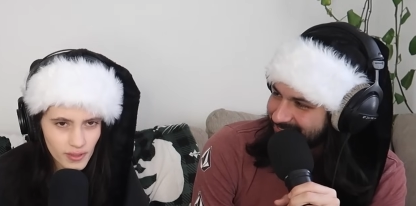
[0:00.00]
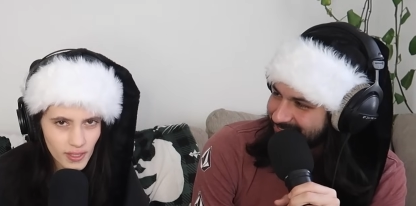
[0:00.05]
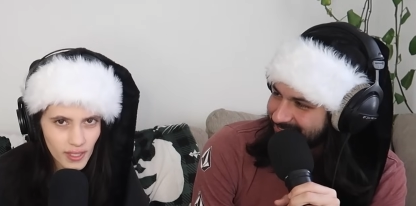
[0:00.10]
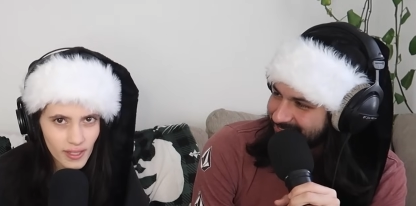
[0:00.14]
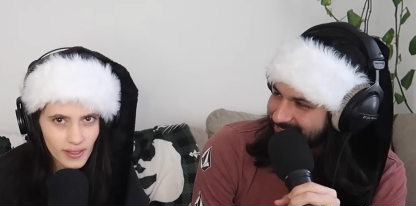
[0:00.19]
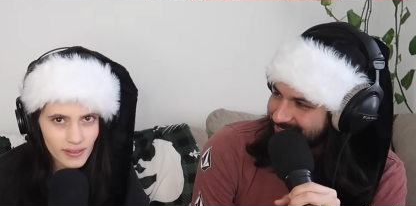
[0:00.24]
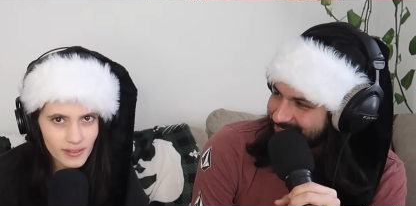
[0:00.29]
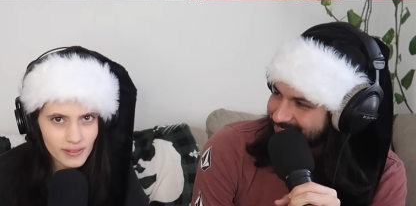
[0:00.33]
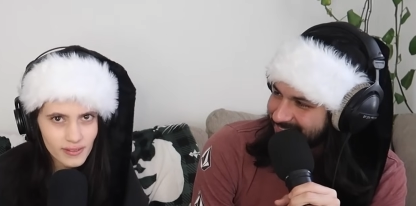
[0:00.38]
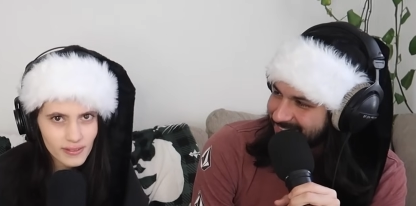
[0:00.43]

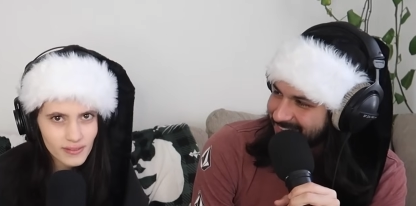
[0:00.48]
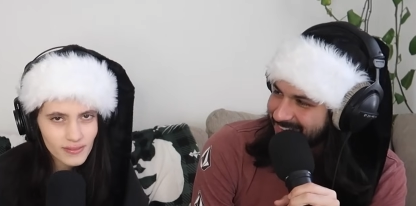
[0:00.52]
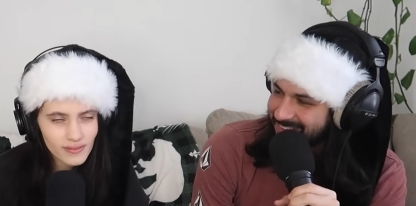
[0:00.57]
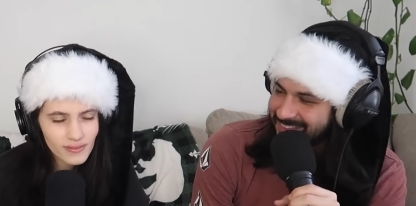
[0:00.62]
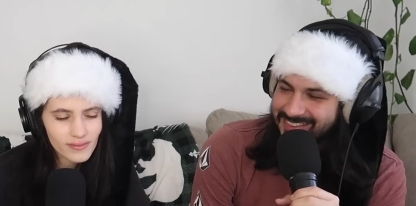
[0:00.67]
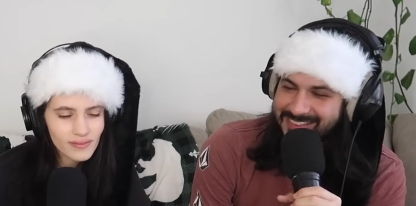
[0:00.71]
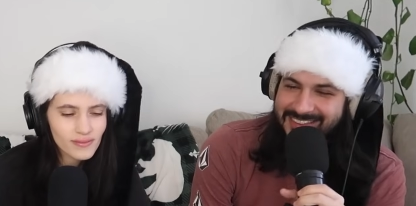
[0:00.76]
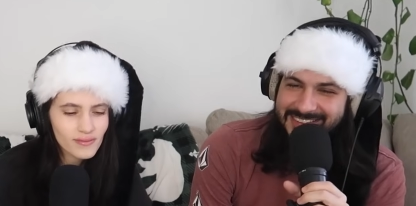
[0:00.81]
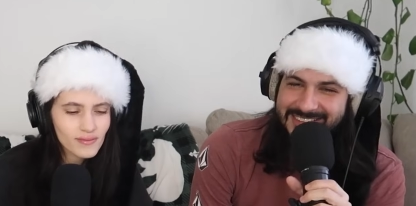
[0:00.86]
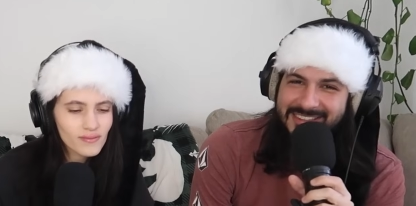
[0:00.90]
Speaker 1: guys.
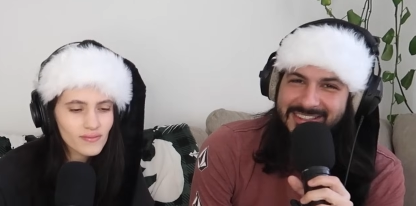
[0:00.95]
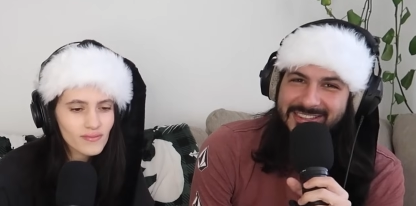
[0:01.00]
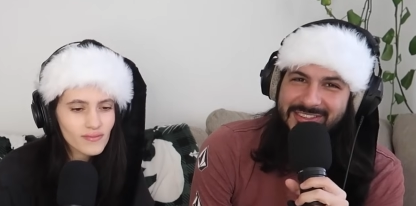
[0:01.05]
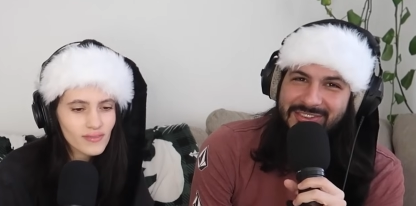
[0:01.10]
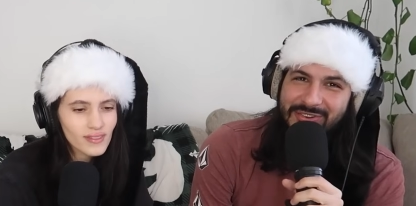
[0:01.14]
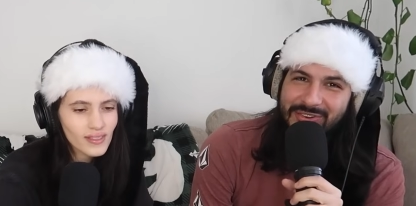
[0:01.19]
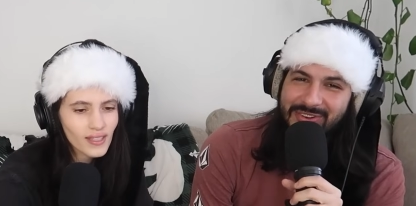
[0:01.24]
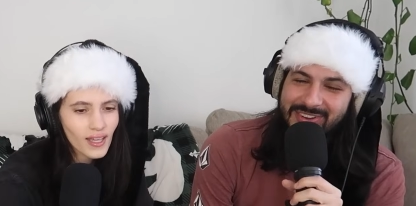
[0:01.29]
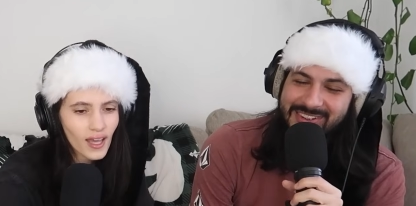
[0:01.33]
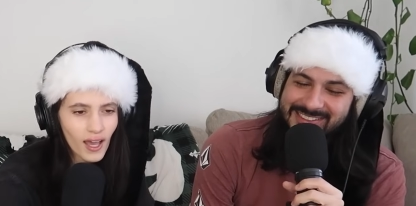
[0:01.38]
This
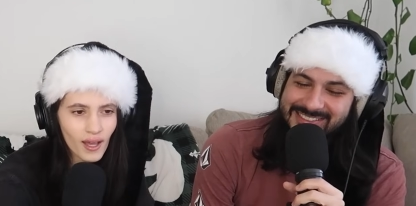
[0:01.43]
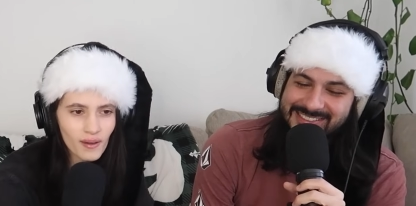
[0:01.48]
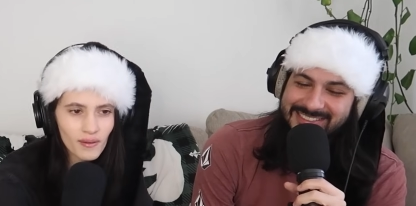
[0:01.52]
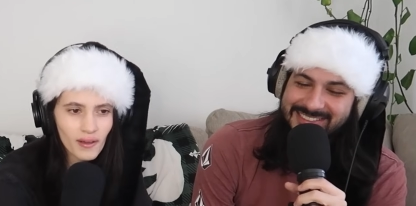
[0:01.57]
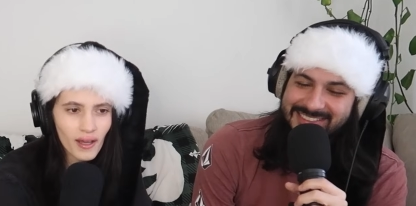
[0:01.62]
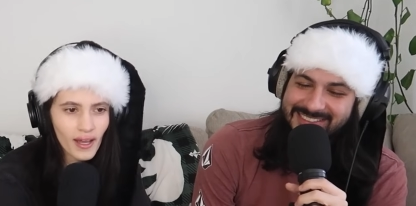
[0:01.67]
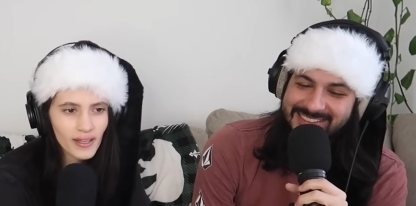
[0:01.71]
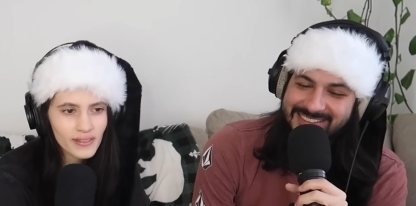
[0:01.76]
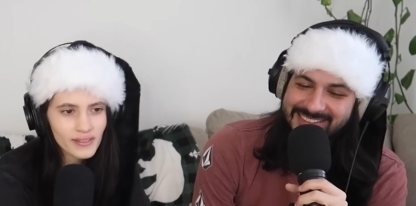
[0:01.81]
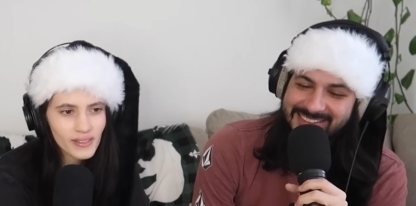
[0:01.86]
is
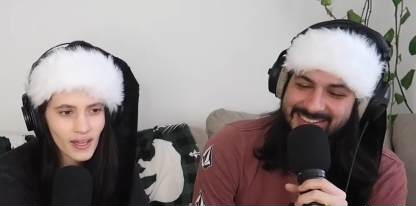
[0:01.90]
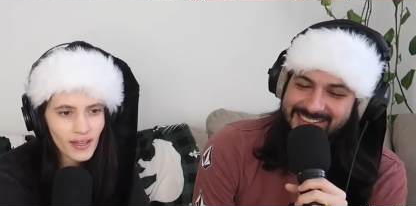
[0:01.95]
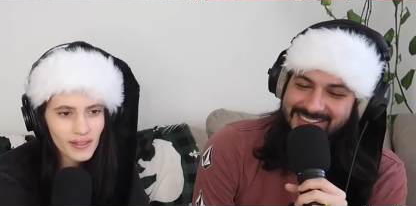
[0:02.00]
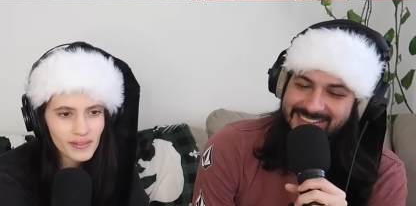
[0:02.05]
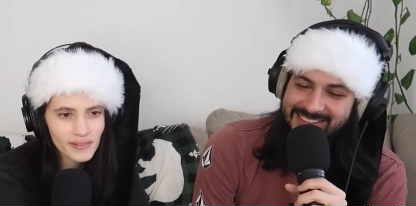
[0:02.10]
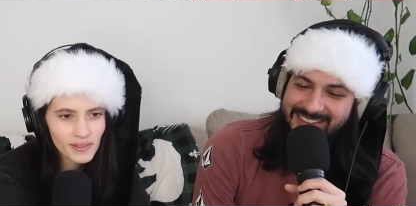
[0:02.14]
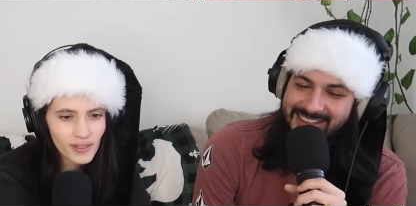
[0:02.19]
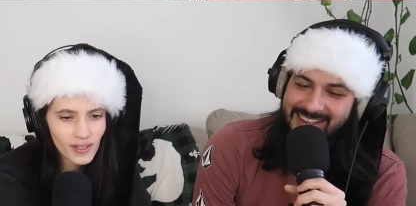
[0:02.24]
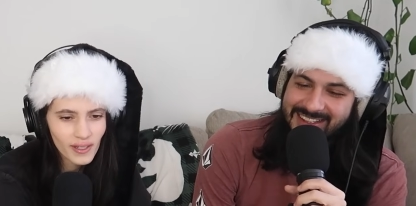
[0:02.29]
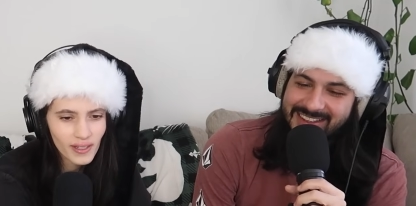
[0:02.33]
crazy. I, I, they
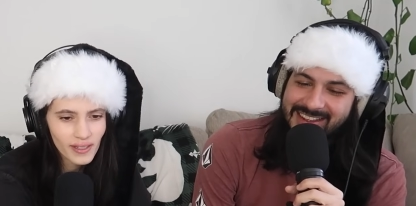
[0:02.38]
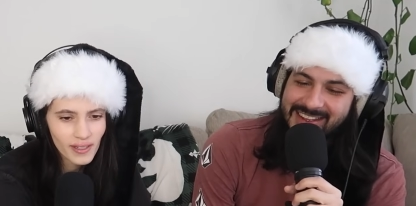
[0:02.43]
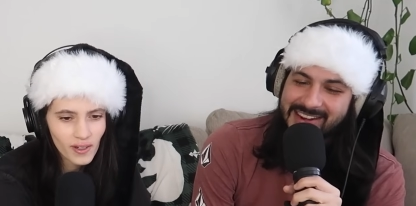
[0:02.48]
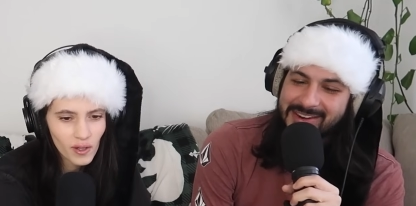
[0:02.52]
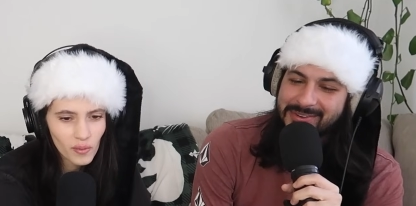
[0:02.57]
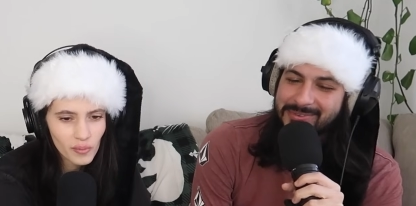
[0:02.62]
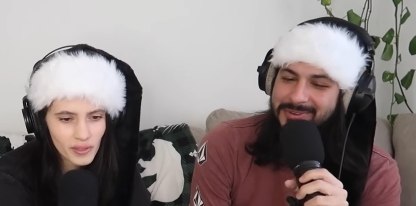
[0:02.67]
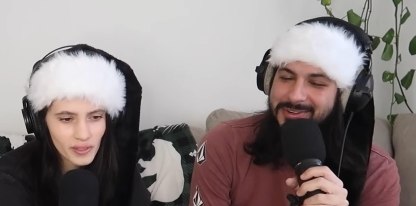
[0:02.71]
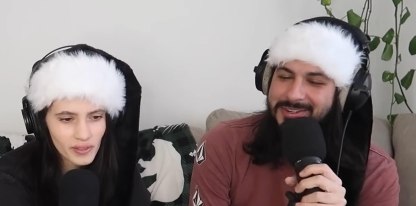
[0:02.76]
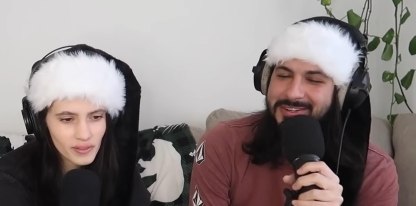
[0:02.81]
dig I up I kind of